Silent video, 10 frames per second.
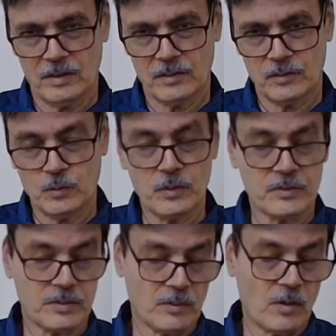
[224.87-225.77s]
to
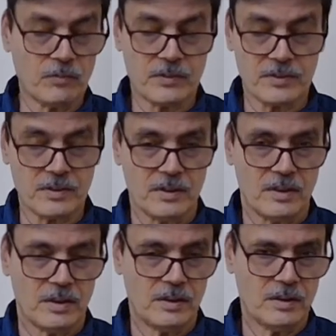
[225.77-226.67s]
its of its
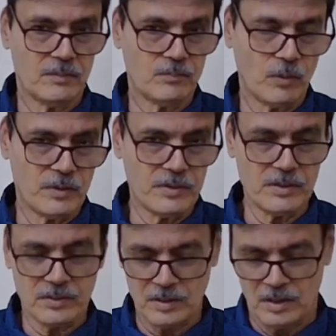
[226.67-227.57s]

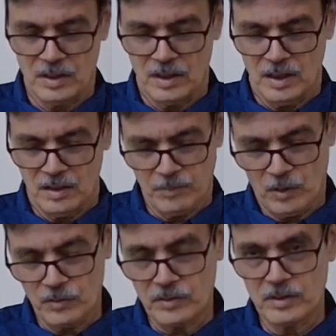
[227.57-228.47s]
policies
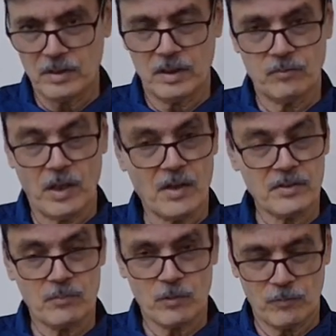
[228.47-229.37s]
because if large
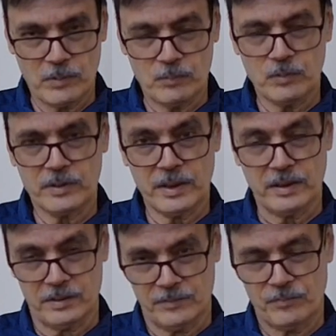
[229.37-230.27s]
number of people think
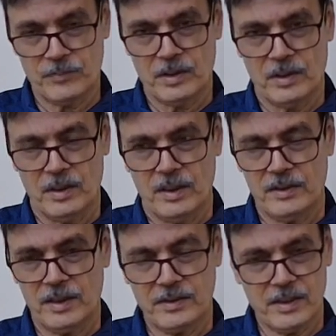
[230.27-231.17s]

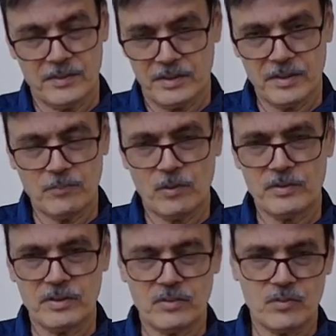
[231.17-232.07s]
that there are certain
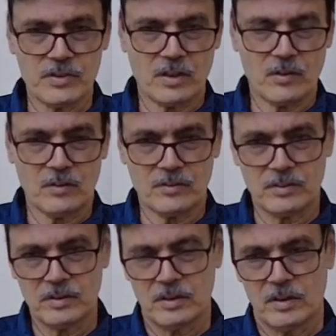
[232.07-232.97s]
policies which are not
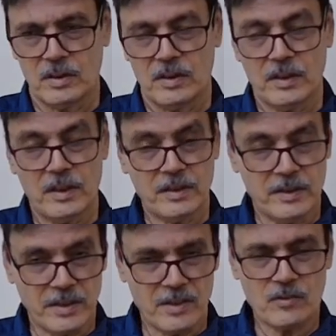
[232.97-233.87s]
in the
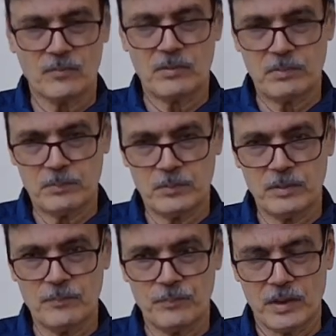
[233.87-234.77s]
interest of the people,
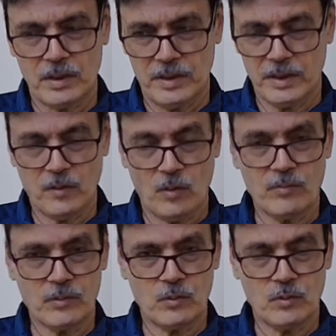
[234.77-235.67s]
they can
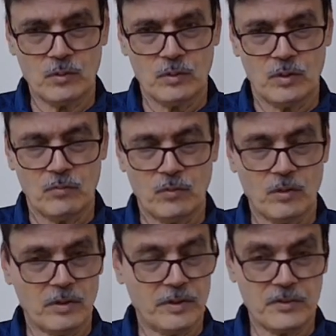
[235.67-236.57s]
always go for
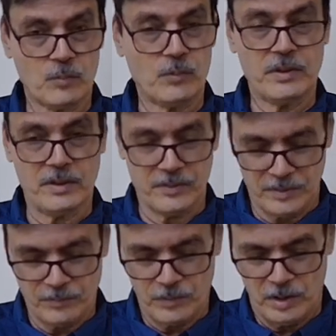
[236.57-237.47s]
disobedience.
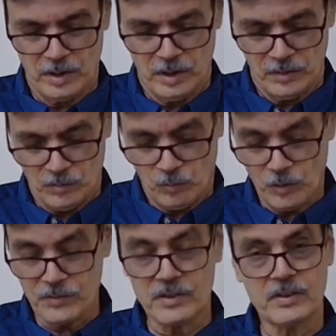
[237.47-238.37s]
So what
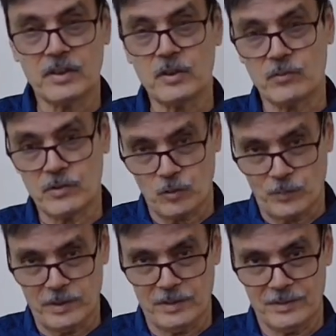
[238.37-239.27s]
is the theory of
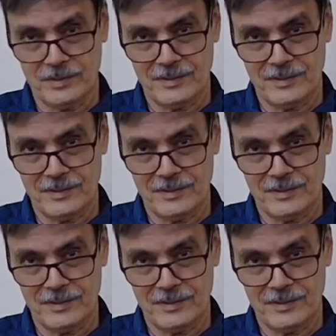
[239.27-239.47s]
disobedience?